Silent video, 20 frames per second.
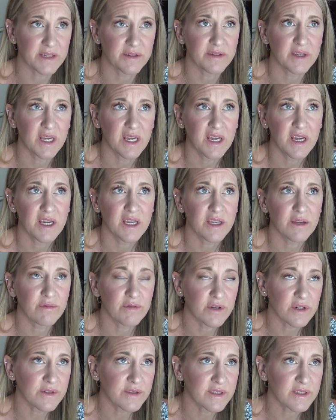
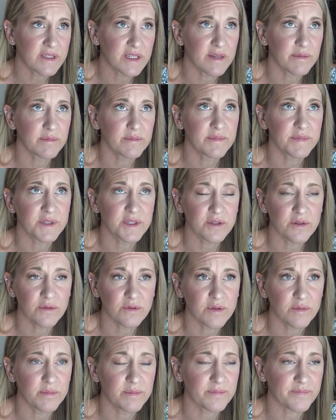you've learned the same
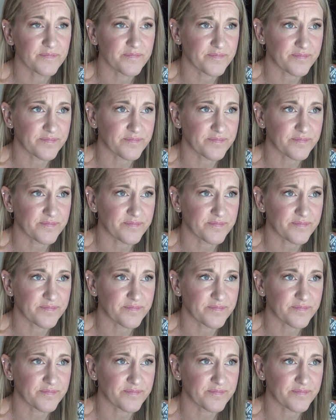school,